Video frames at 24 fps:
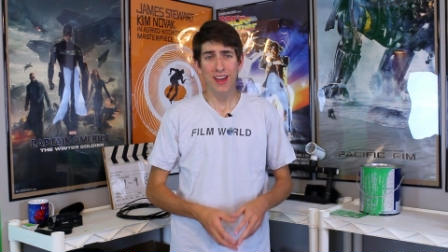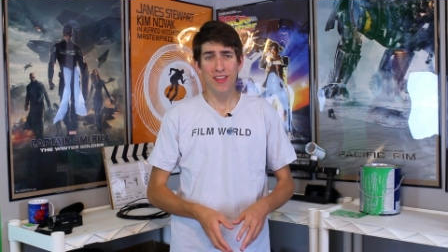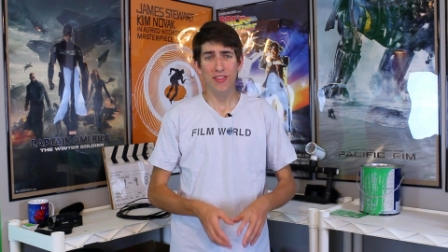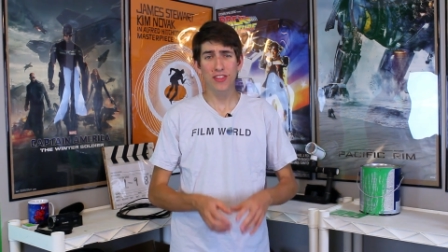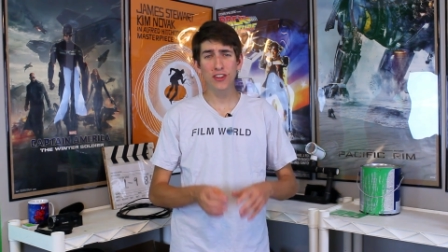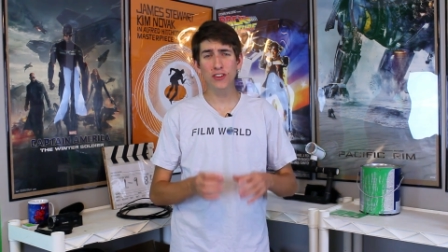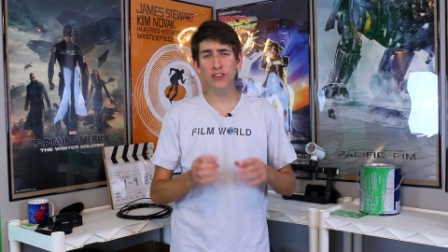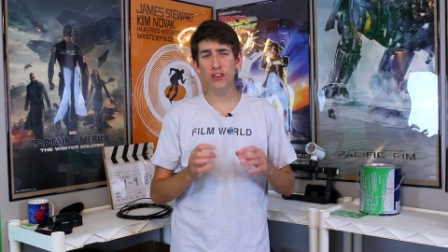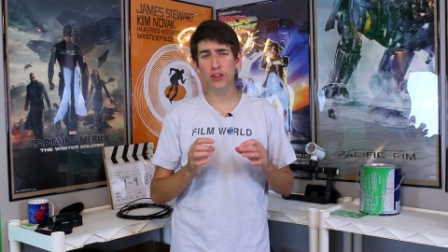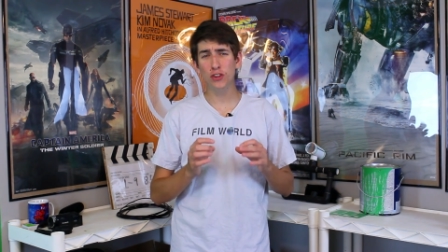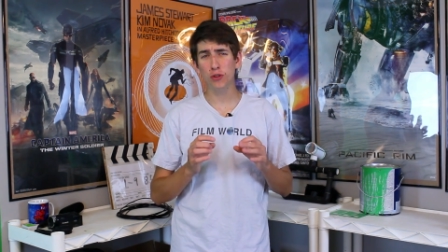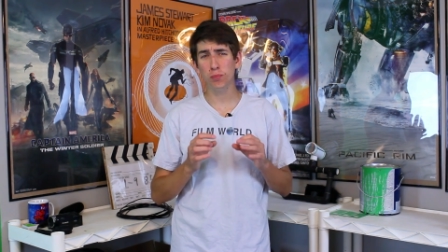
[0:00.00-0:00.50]

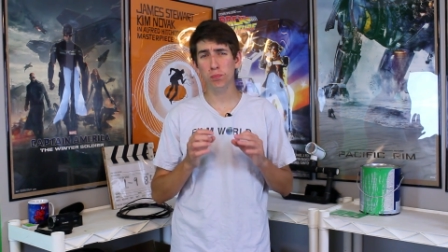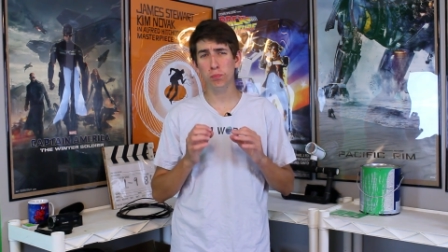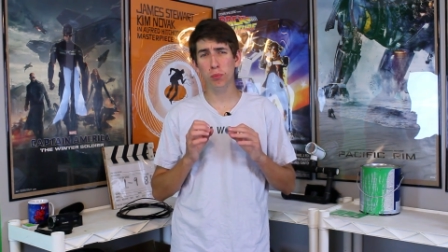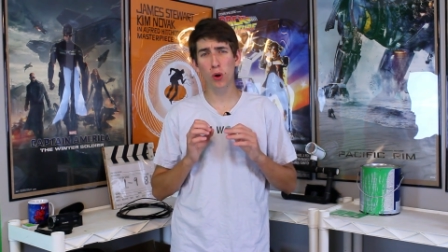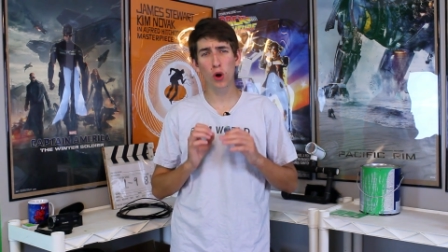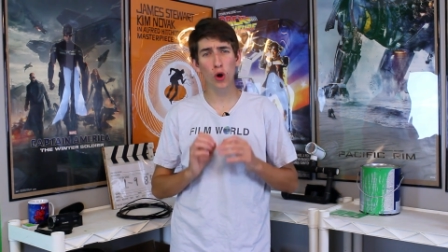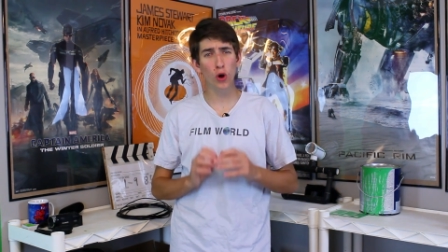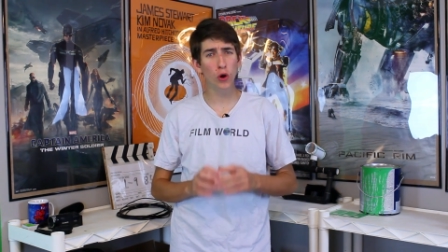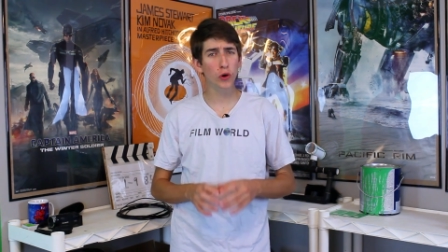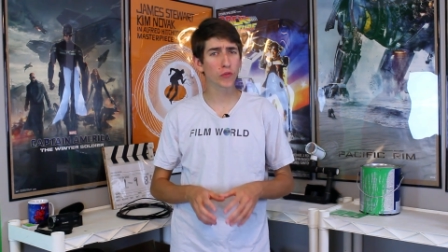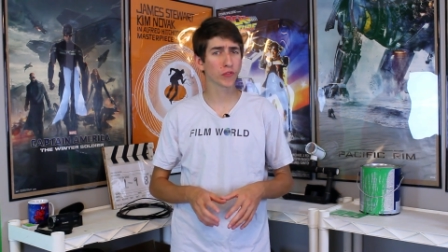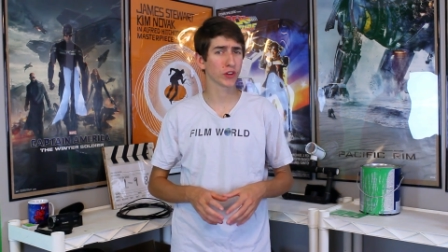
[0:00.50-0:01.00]
This is
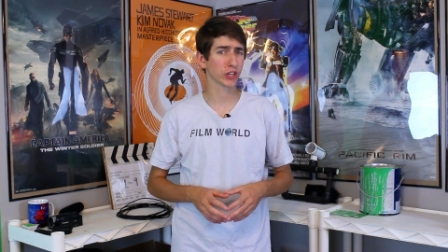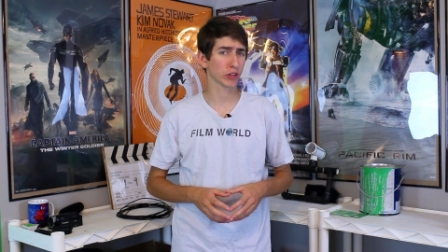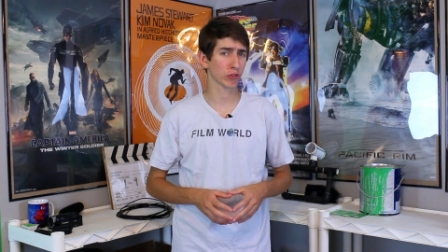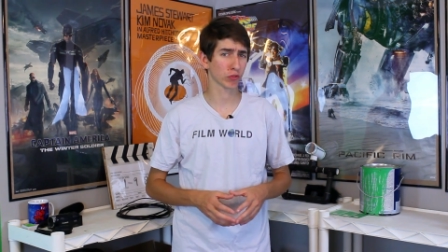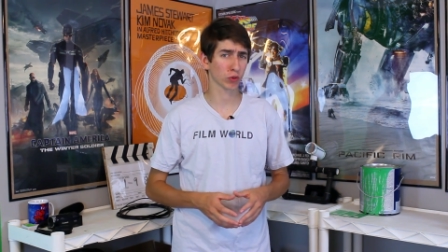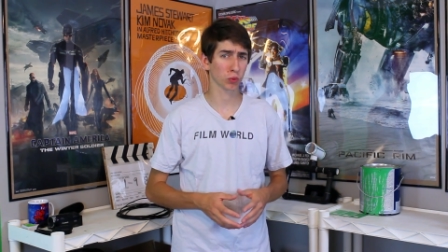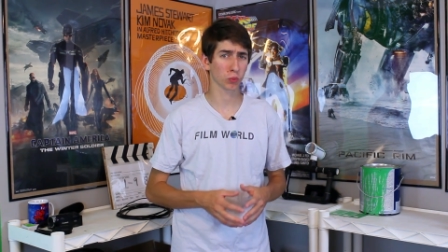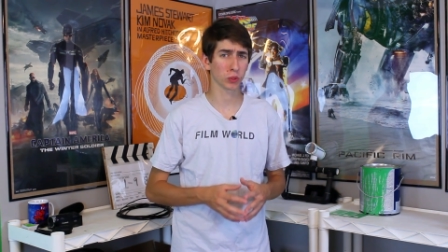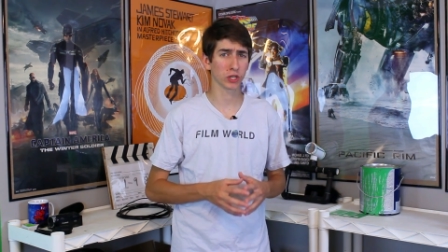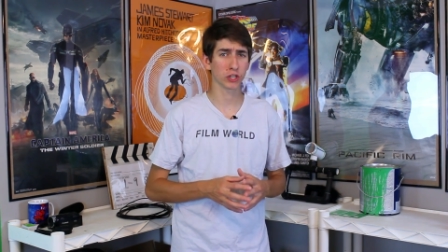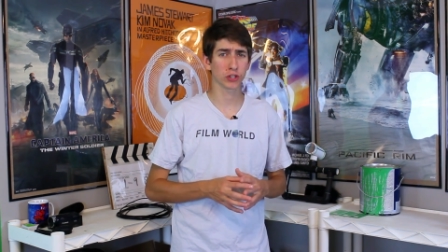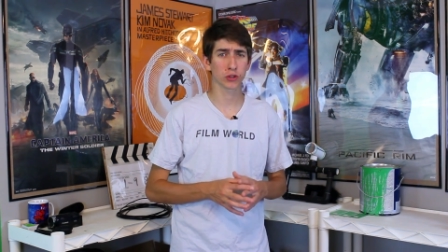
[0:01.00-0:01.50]
perfect
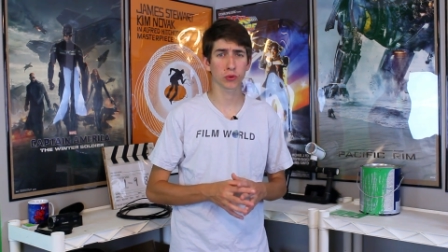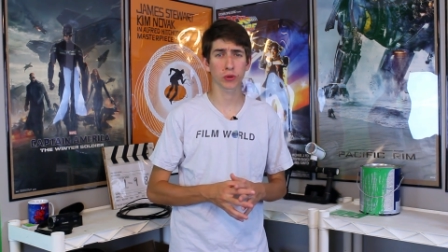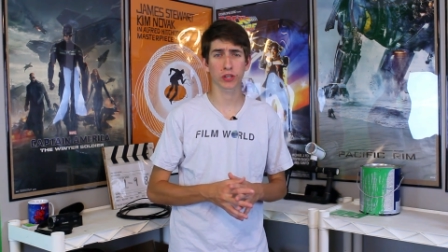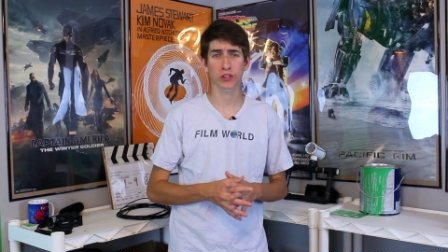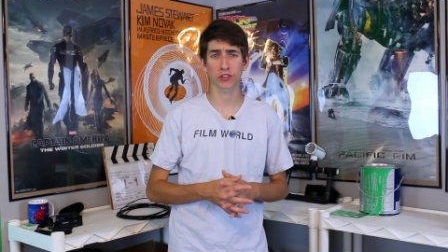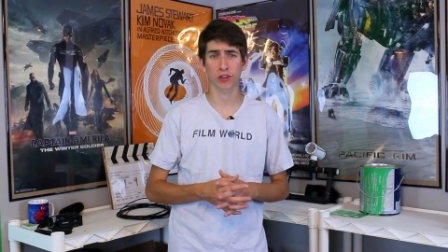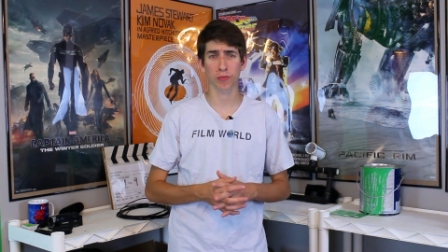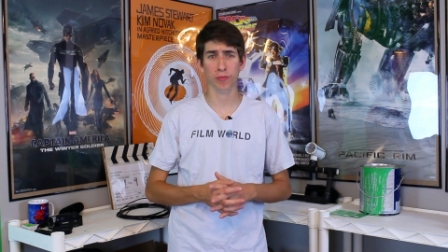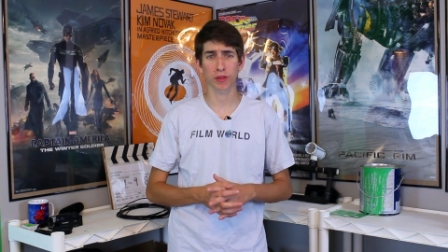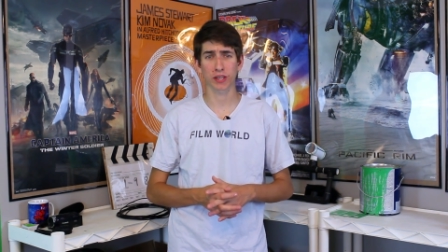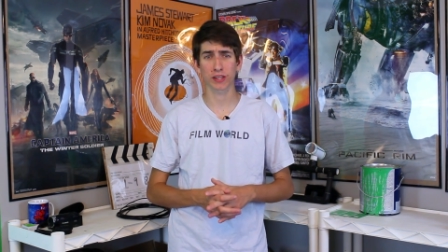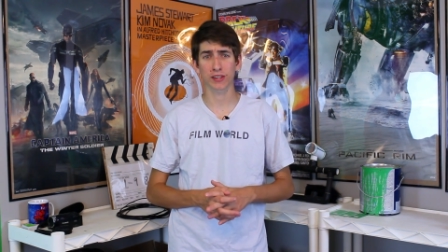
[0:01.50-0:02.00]
for when doing
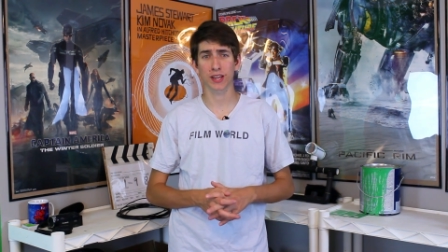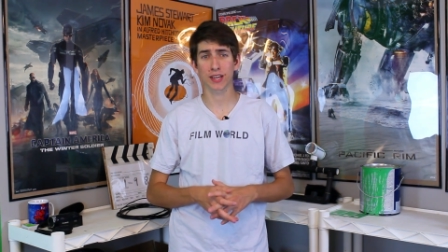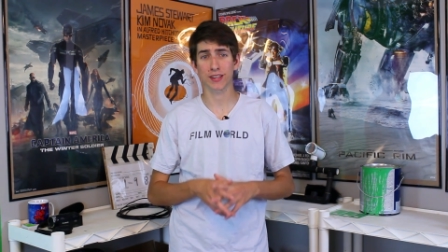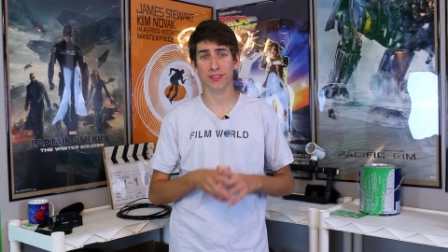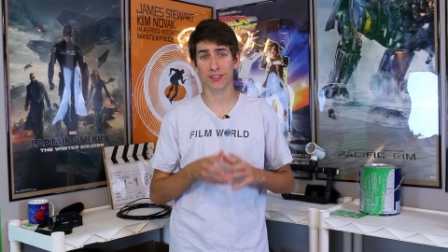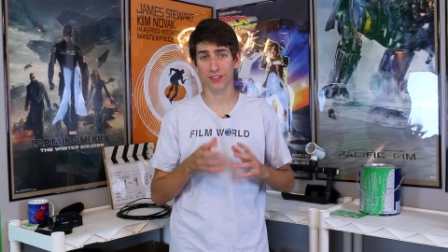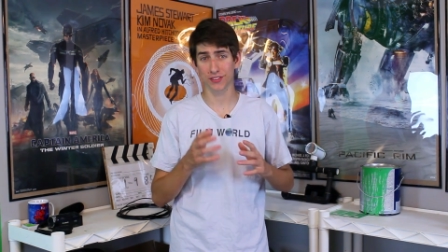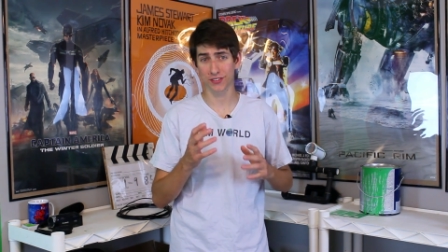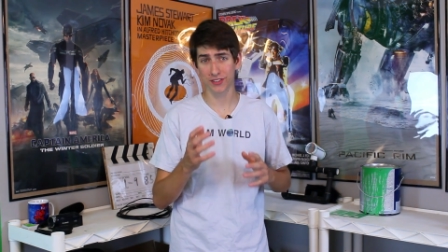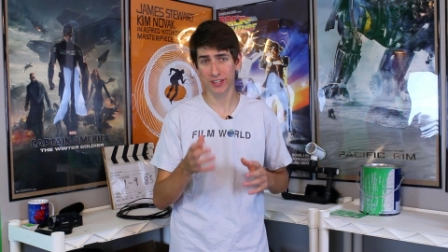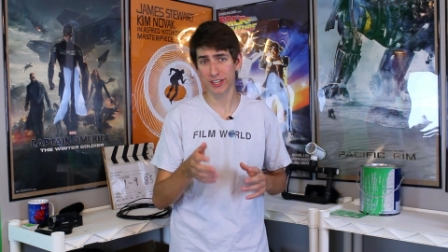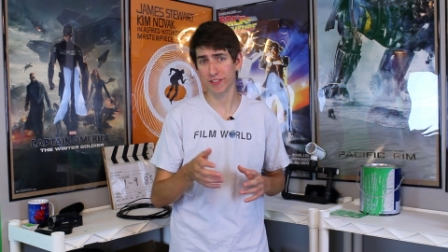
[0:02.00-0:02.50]
something like
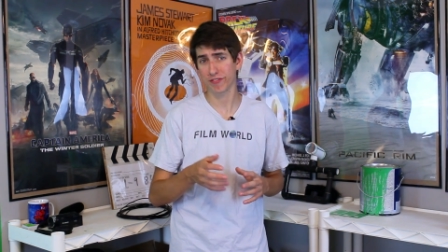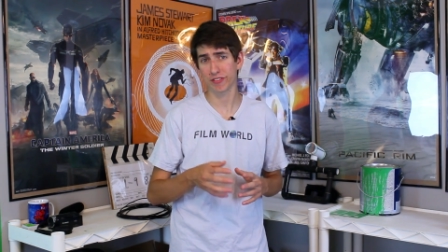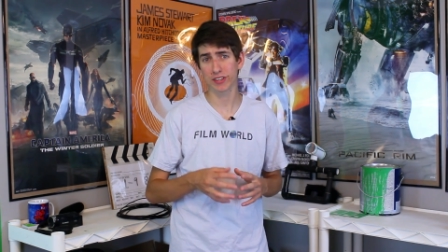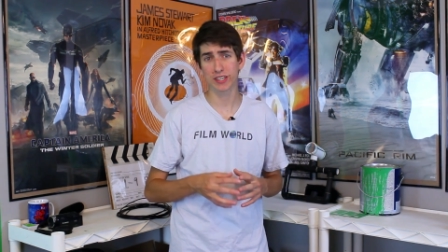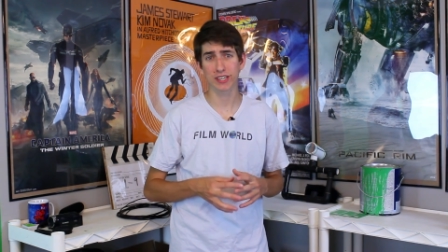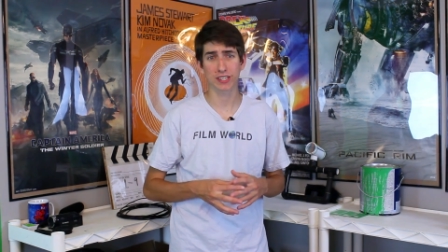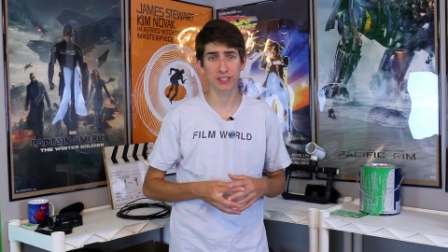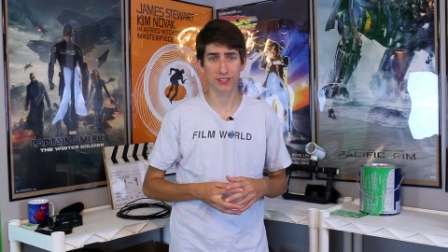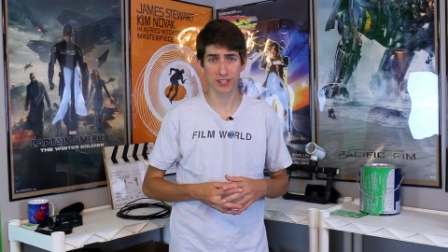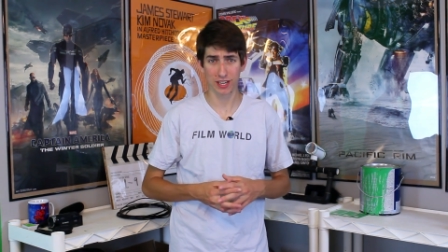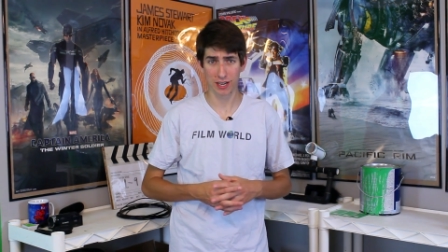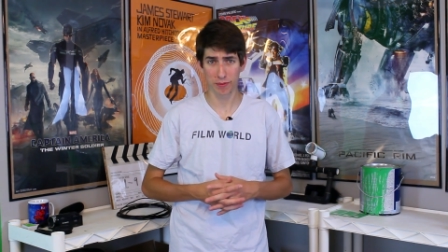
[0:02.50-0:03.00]
this TV
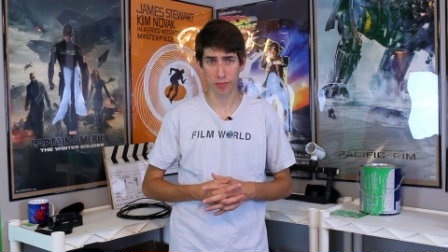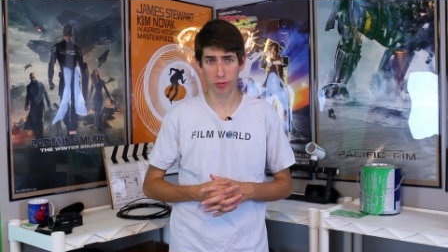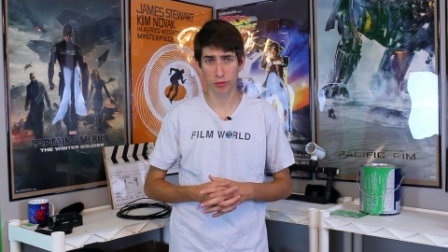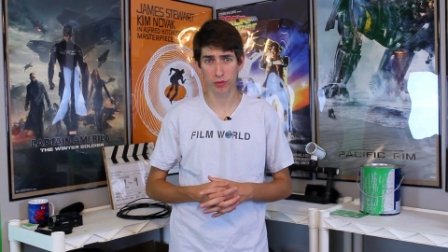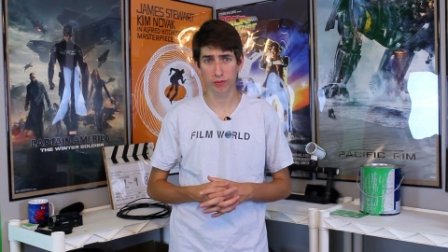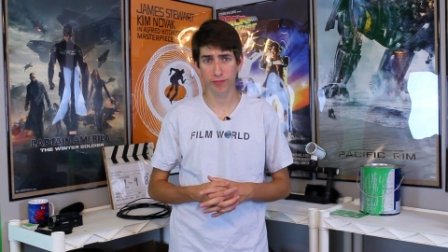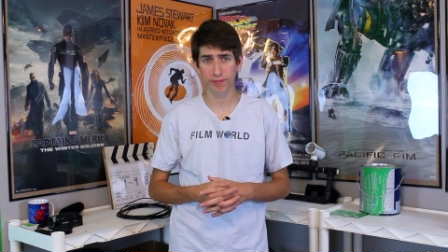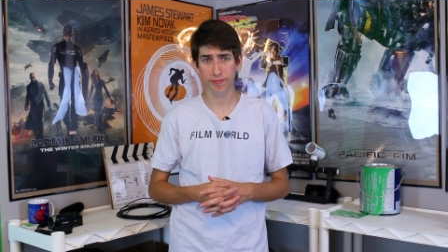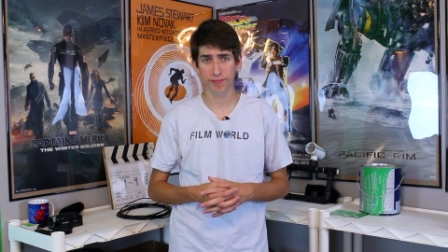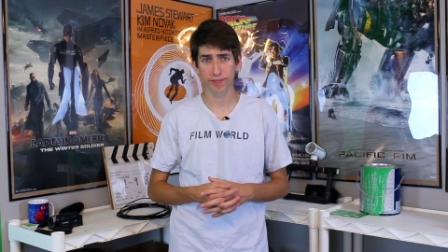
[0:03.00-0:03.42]
example.